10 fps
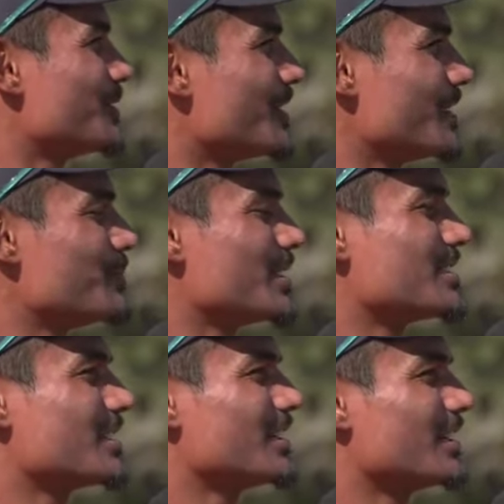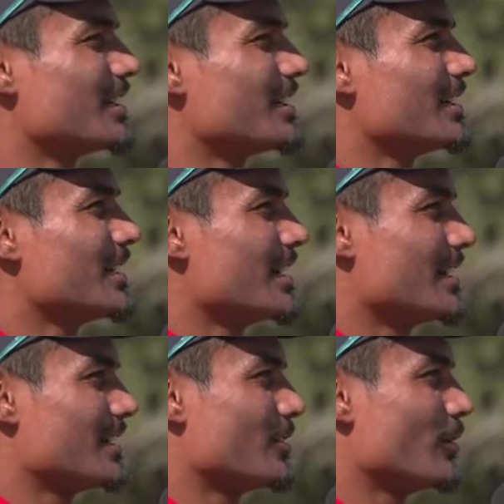worried but still
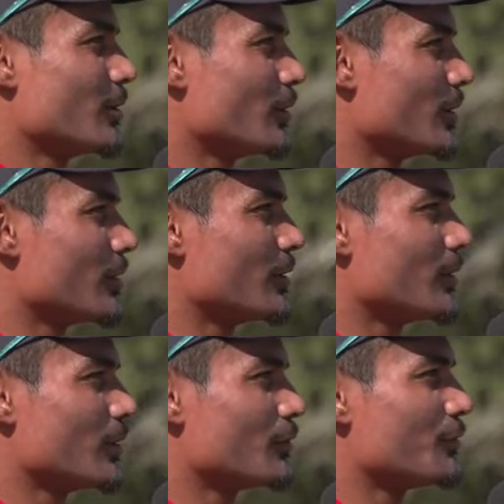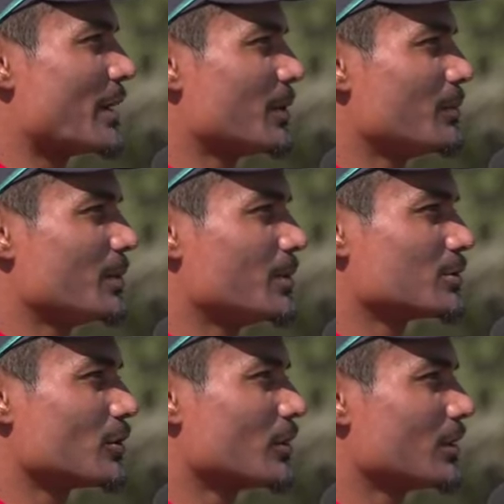all, all all our family
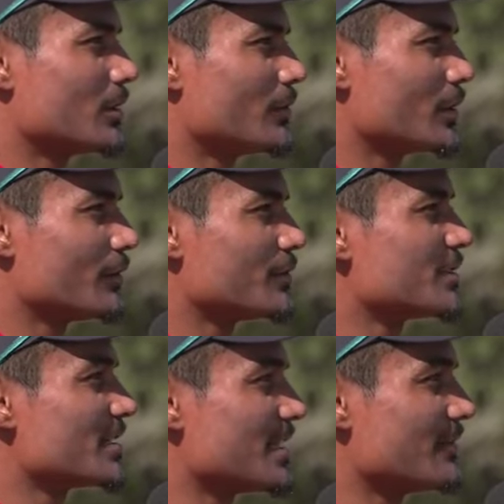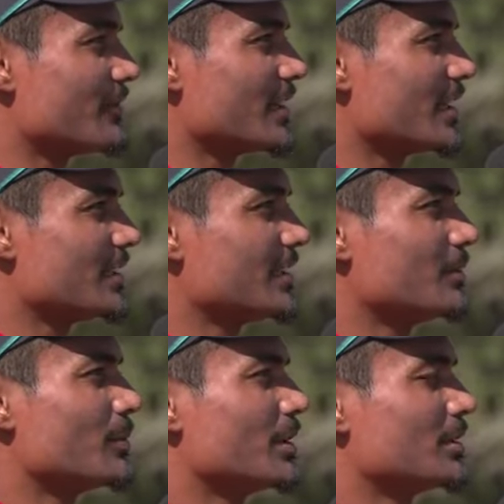members all our loved ones are safe and
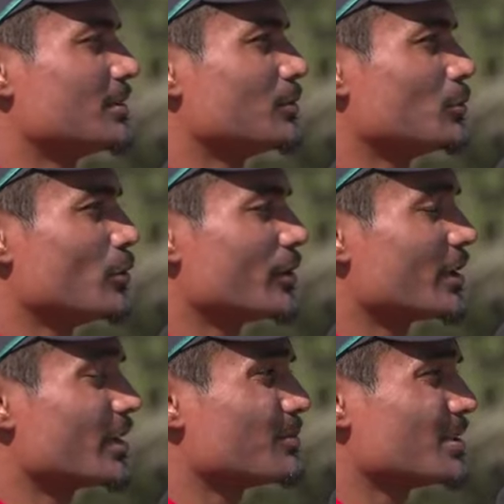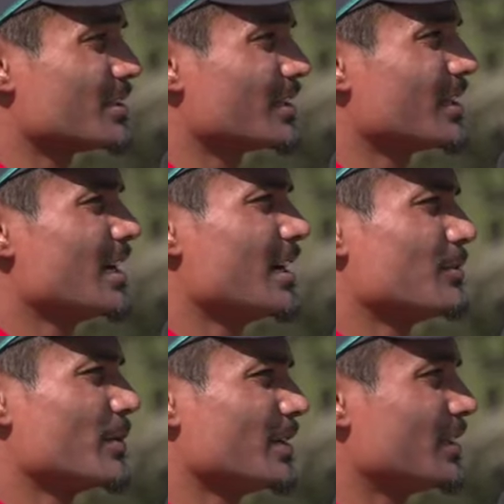healthy but whoever are missing
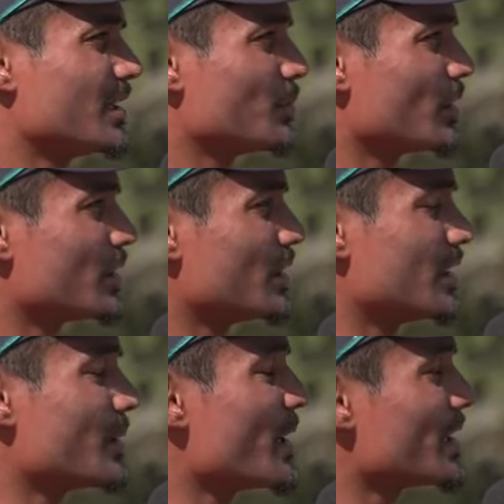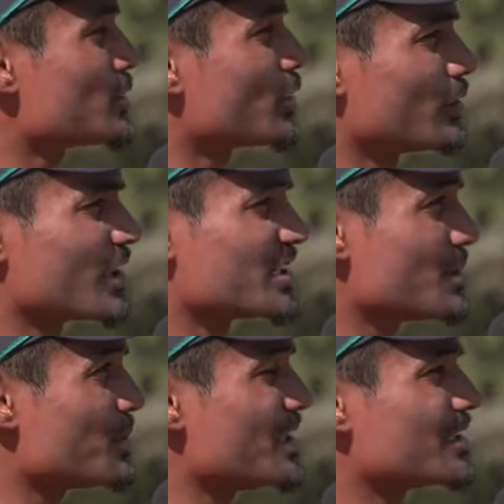may their depart, departed soul rest
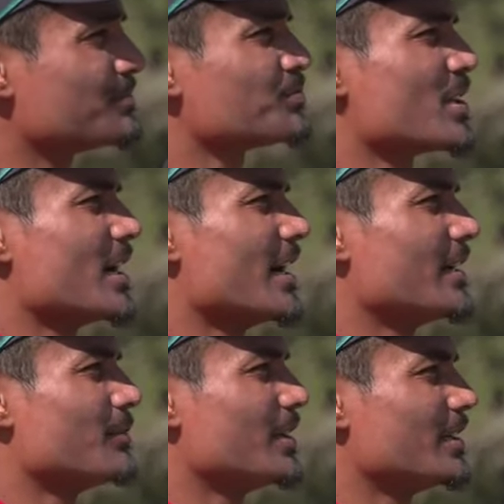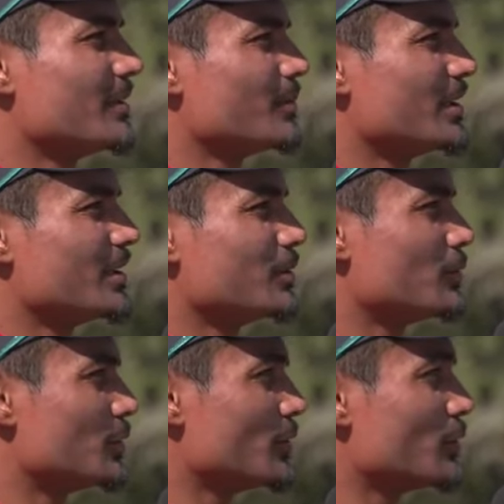in peace and may may
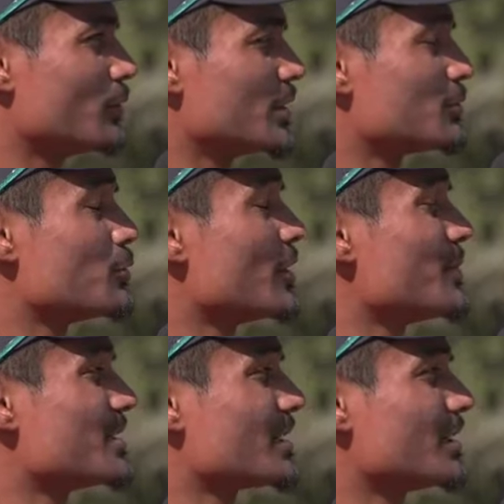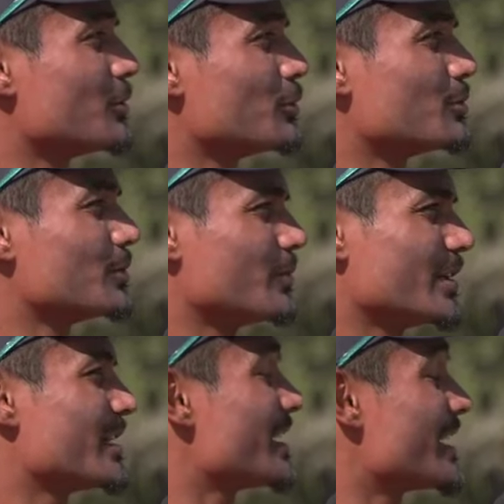the ones who are missing their home
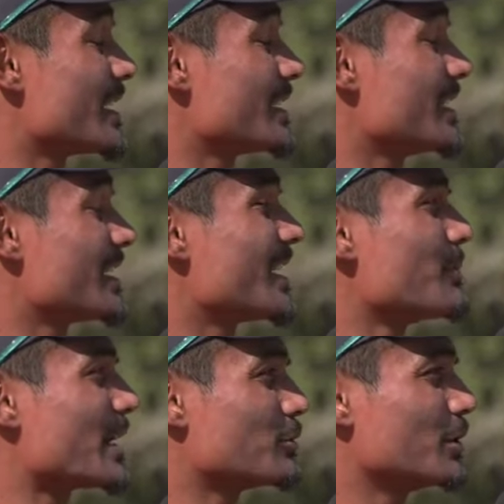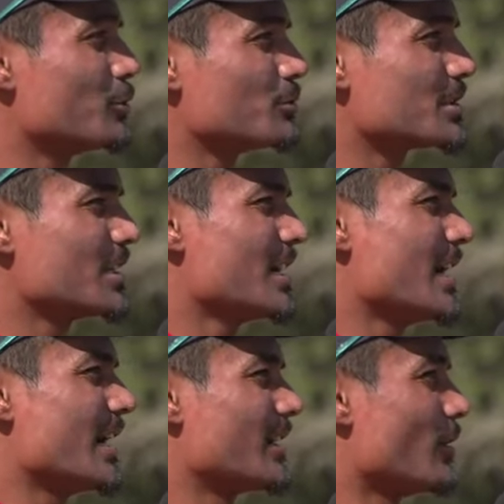may get get back to their homes
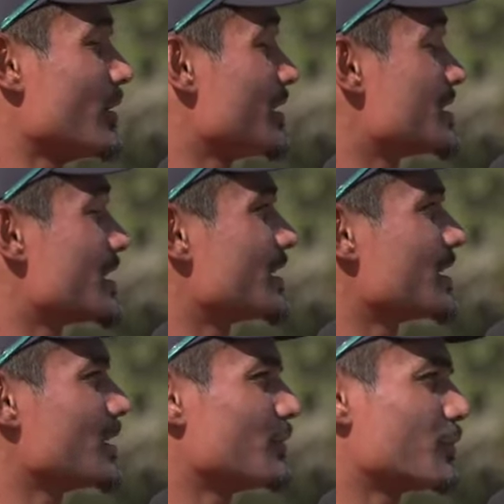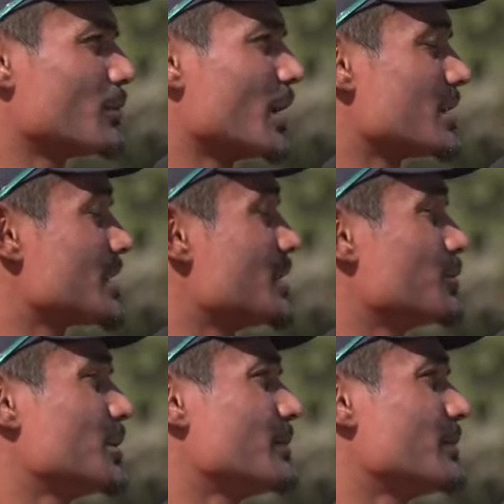and all the strength and love from our side to